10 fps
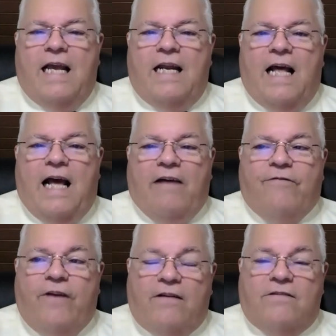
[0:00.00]
And I
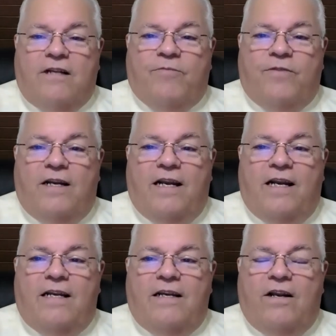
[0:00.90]
felt something
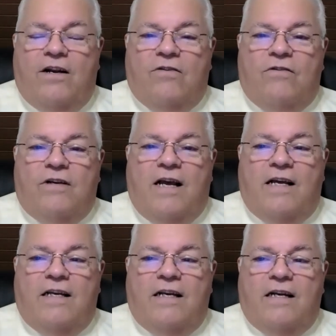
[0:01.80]
in it, you know, and
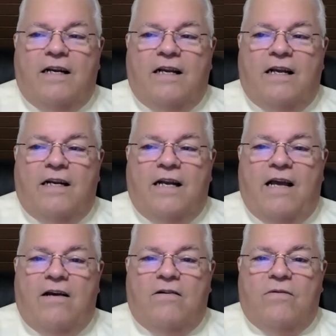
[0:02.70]
I, and
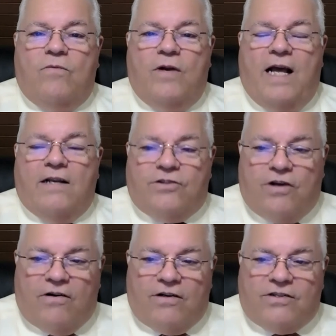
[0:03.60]
now when I'd
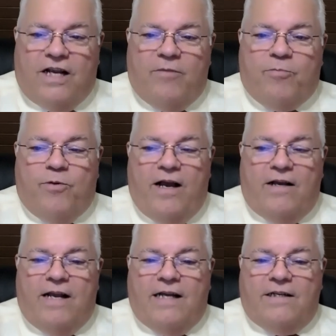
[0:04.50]
start to say
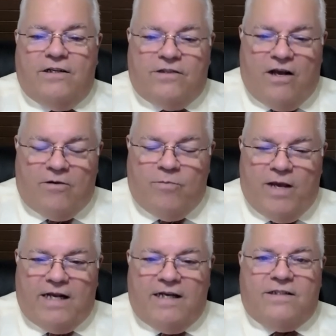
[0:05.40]
proud, I'd just
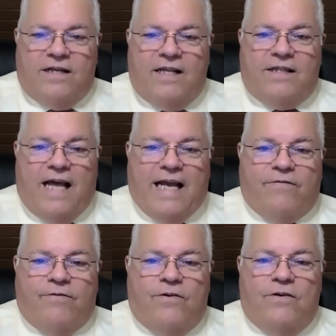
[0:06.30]
automatically say
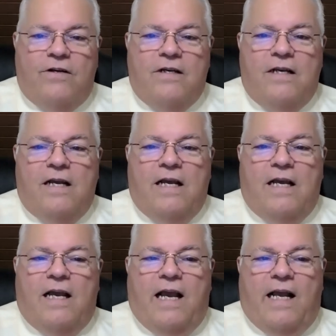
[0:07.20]
thankful.
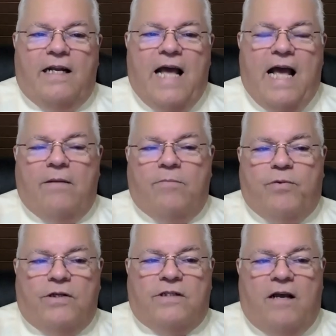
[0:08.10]
And
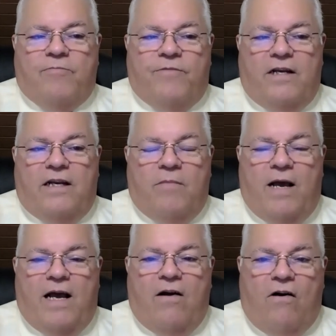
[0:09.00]
that put something in
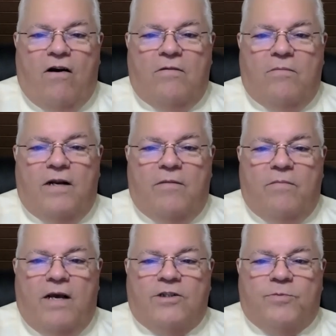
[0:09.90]
my heart and
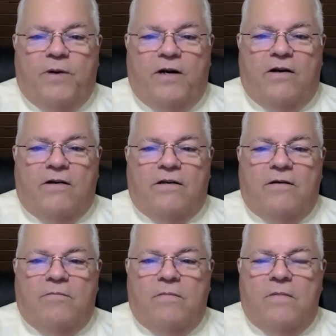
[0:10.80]
in my spirit
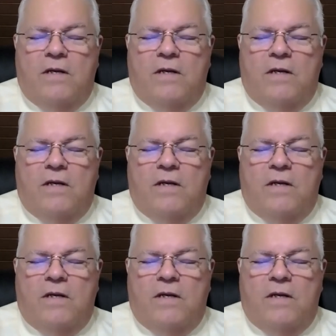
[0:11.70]
that,